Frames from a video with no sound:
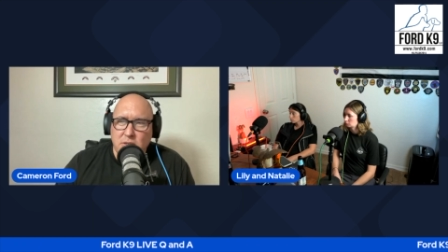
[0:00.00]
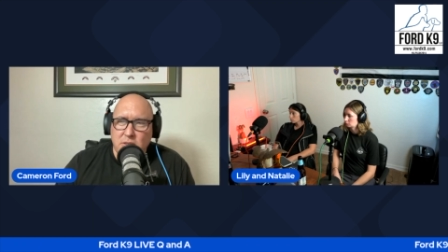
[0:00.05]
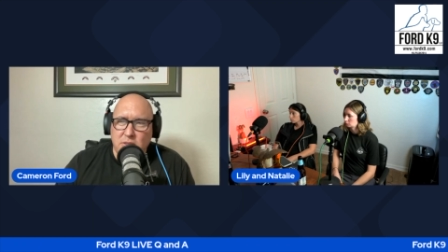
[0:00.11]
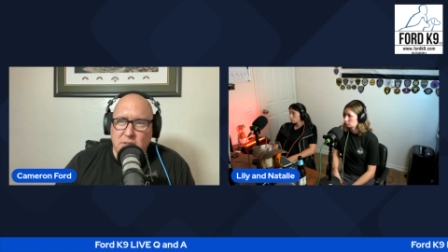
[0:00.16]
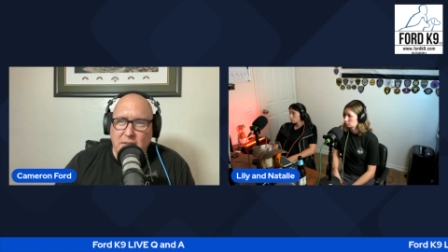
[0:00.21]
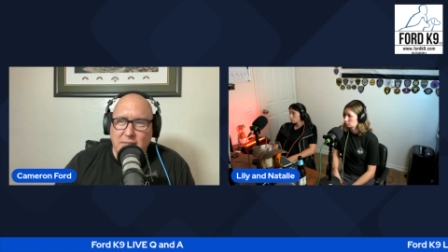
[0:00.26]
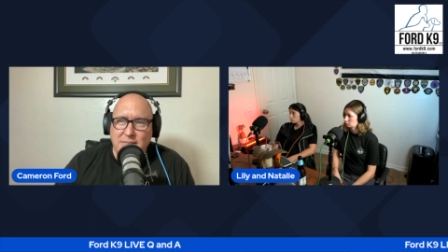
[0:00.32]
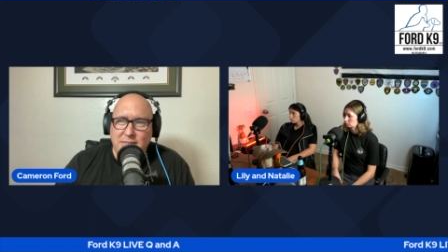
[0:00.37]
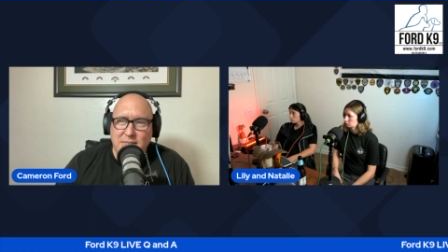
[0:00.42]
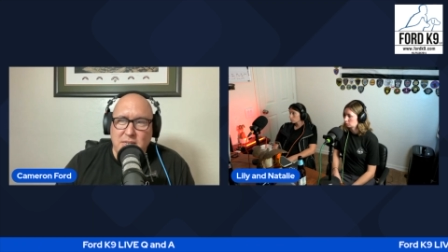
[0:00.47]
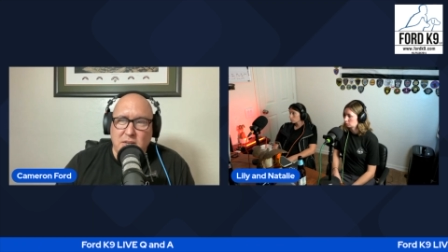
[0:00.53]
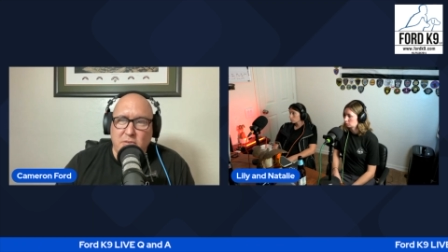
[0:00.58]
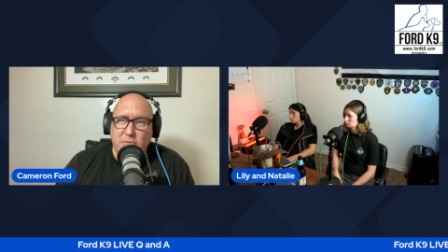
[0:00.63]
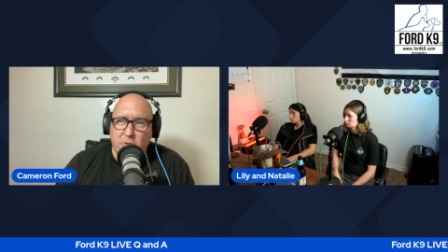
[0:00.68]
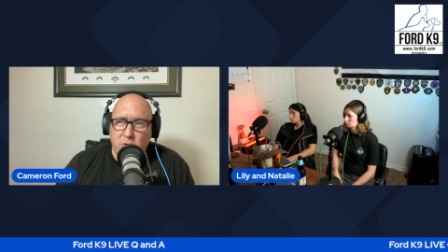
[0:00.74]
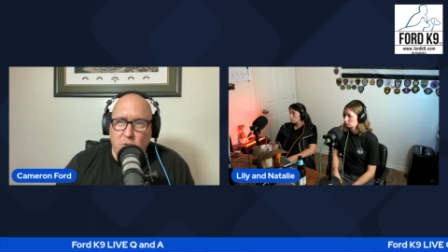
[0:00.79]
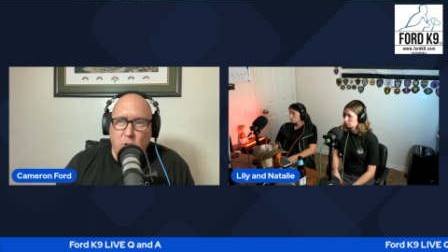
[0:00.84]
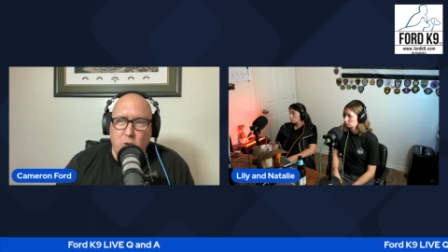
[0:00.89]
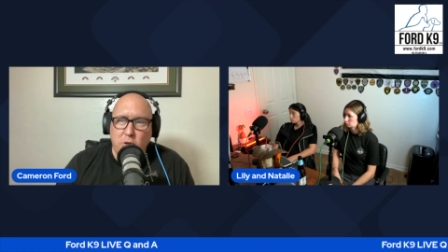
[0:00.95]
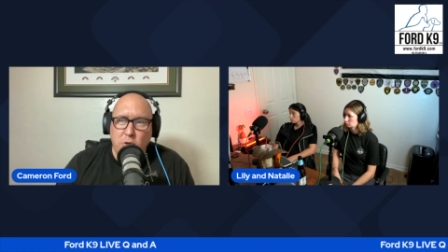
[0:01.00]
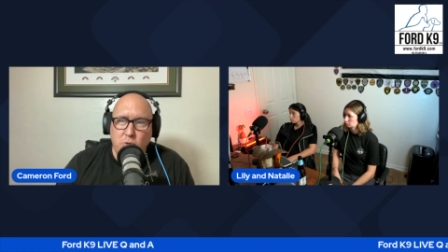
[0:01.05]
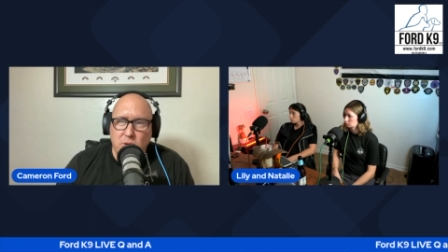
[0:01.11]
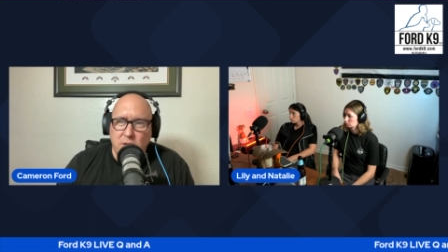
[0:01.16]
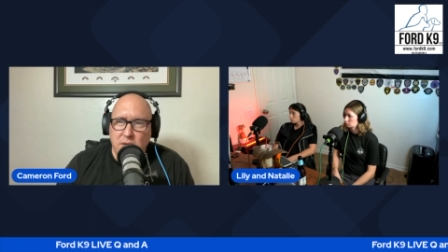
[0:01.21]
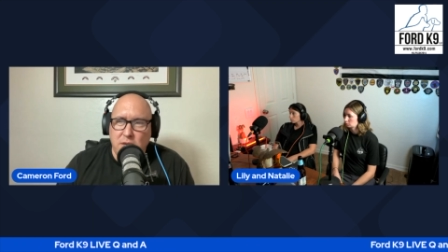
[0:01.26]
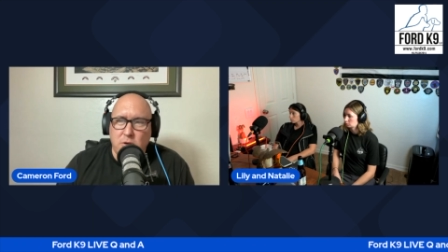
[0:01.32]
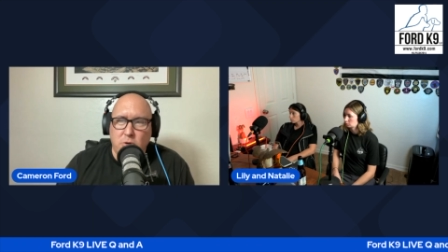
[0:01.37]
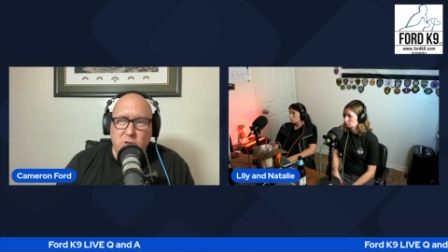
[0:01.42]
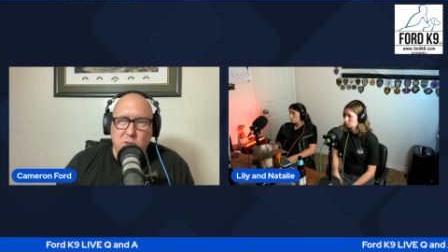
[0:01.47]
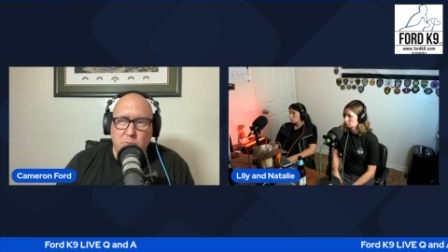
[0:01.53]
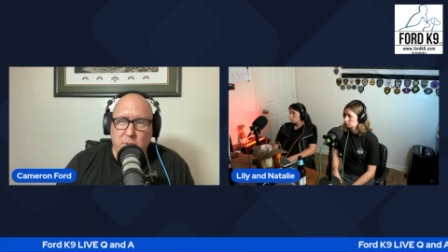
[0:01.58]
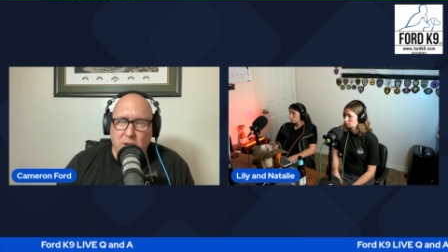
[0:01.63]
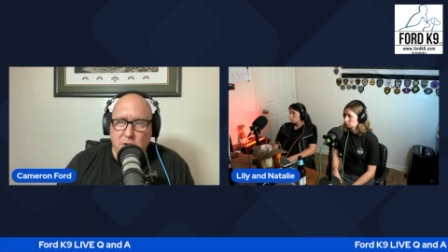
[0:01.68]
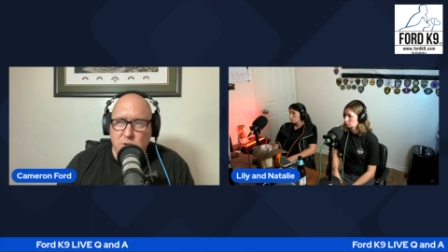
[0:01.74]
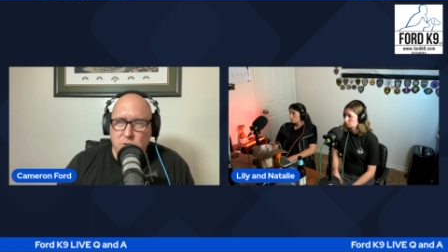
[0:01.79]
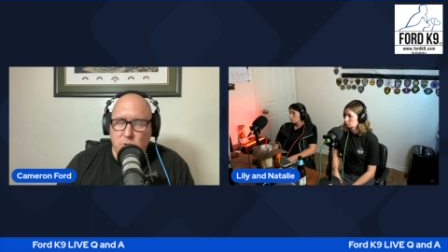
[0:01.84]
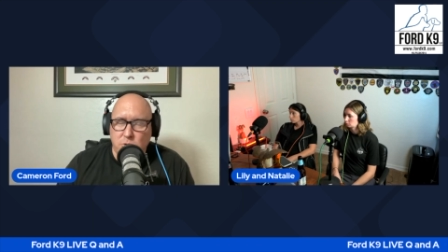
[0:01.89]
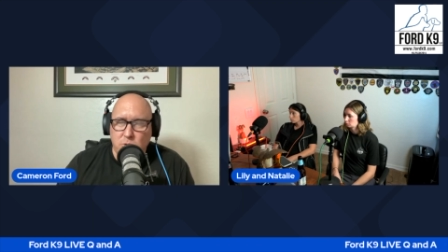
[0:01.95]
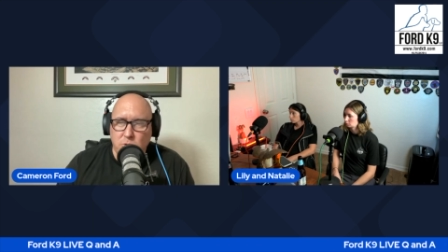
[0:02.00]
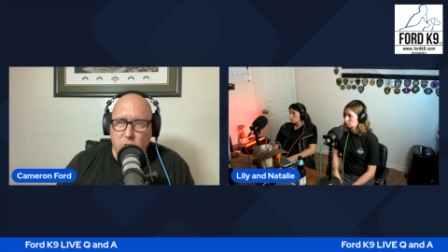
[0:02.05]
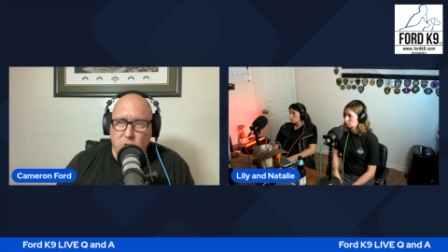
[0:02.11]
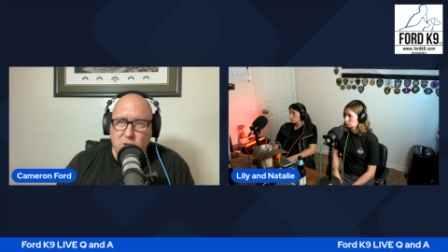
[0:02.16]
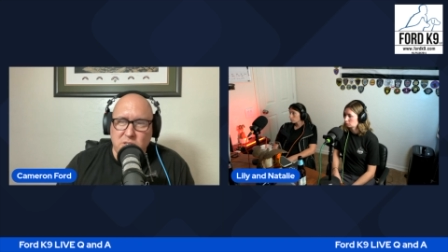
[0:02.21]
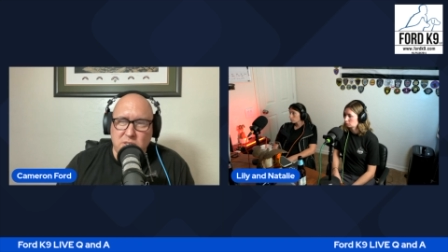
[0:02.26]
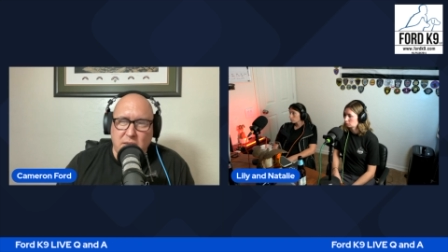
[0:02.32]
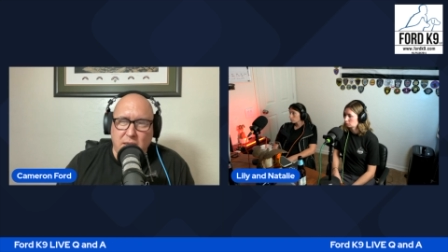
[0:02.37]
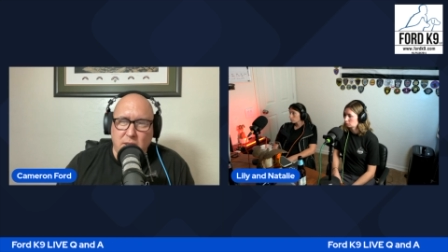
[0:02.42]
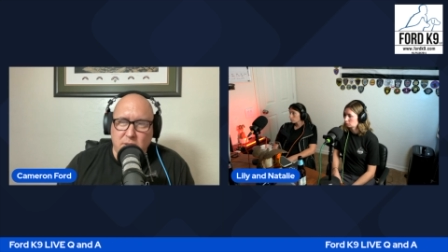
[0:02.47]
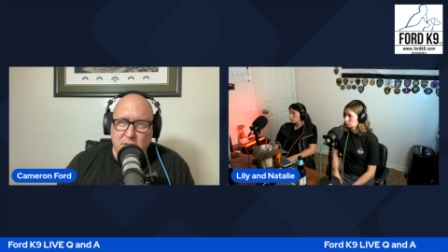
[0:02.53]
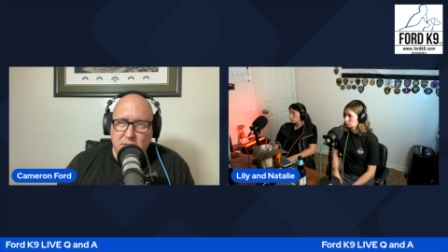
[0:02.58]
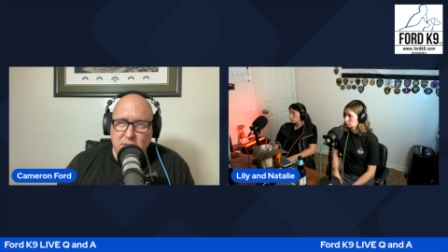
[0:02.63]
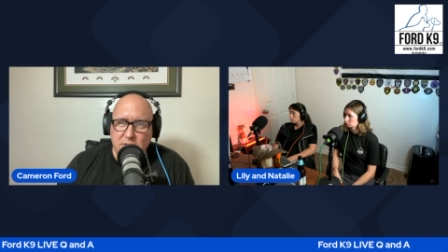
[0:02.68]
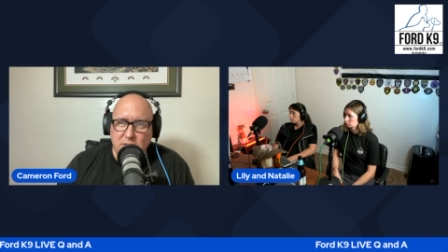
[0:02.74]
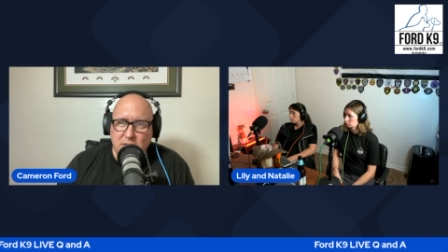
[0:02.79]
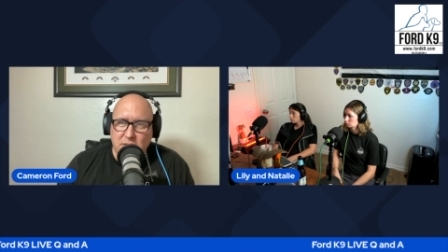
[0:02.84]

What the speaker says: that's different or unique or special or salient